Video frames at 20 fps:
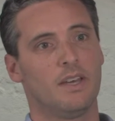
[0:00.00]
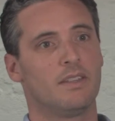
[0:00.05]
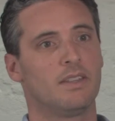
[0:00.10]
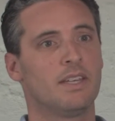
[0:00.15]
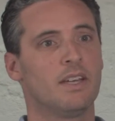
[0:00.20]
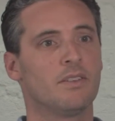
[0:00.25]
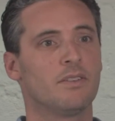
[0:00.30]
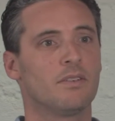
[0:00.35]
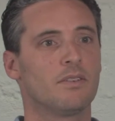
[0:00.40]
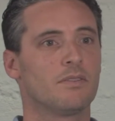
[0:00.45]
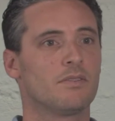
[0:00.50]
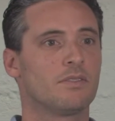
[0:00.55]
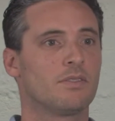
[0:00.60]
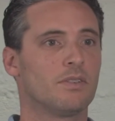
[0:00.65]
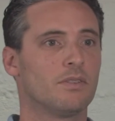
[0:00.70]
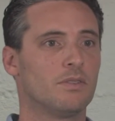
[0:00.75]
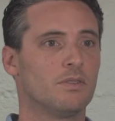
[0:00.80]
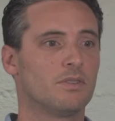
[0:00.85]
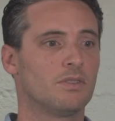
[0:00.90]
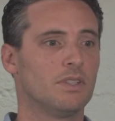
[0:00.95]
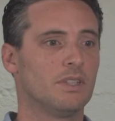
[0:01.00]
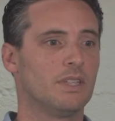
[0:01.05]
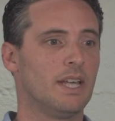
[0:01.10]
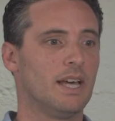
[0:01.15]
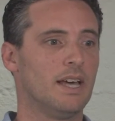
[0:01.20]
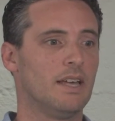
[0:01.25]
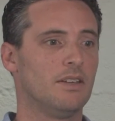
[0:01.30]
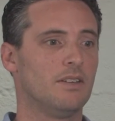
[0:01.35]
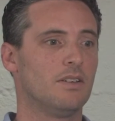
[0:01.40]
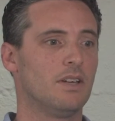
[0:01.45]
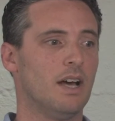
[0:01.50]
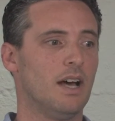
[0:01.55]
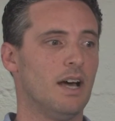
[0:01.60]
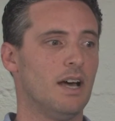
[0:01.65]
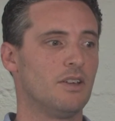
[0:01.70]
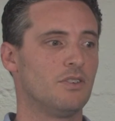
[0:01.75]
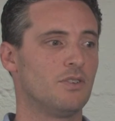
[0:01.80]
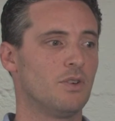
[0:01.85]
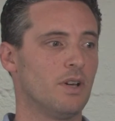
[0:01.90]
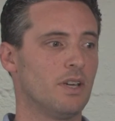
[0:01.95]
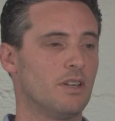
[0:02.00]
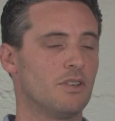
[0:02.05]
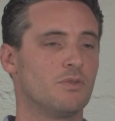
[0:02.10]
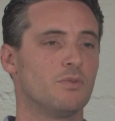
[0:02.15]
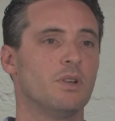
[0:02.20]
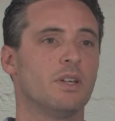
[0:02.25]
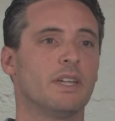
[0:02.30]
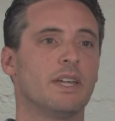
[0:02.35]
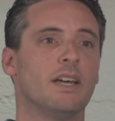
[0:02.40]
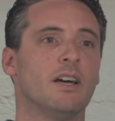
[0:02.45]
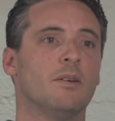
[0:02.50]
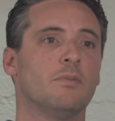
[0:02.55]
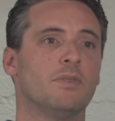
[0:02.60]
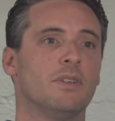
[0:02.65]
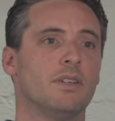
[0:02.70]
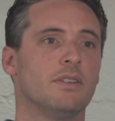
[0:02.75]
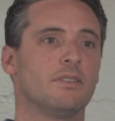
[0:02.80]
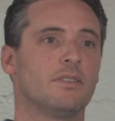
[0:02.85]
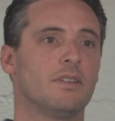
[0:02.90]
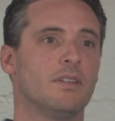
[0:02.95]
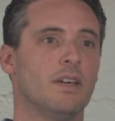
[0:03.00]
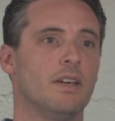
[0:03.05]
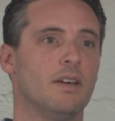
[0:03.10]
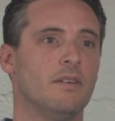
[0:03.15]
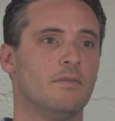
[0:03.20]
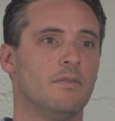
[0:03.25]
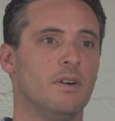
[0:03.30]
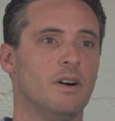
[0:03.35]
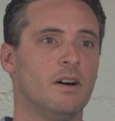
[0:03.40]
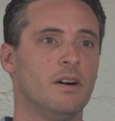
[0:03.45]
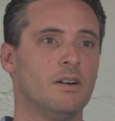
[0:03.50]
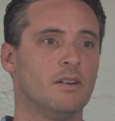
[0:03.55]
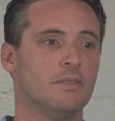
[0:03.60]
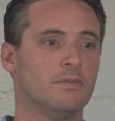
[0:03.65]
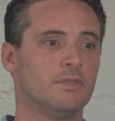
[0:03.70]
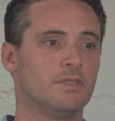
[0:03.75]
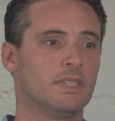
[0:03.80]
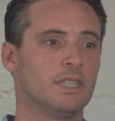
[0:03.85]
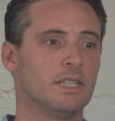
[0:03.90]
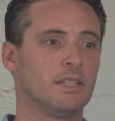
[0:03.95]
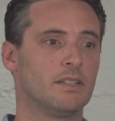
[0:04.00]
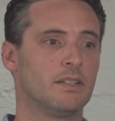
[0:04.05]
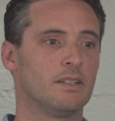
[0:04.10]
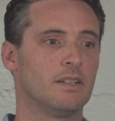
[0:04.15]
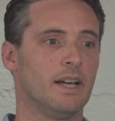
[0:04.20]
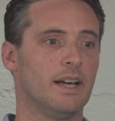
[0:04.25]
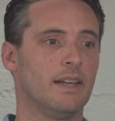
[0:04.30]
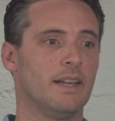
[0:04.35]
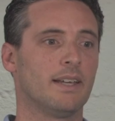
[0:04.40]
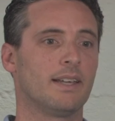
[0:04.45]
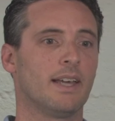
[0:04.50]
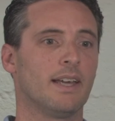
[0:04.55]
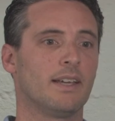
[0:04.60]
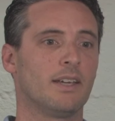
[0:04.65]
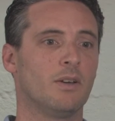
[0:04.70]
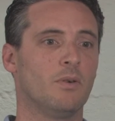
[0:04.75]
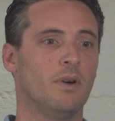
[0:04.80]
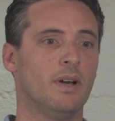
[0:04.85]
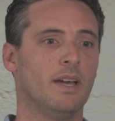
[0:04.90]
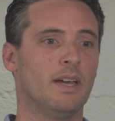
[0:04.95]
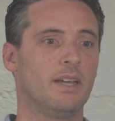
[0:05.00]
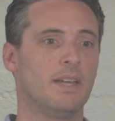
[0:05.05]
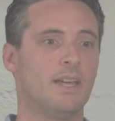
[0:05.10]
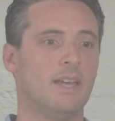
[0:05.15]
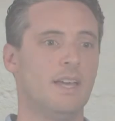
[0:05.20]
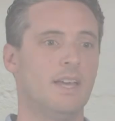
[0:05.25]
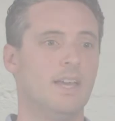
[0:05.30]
The other solution that Joyent has really helped us evolve here at AKQA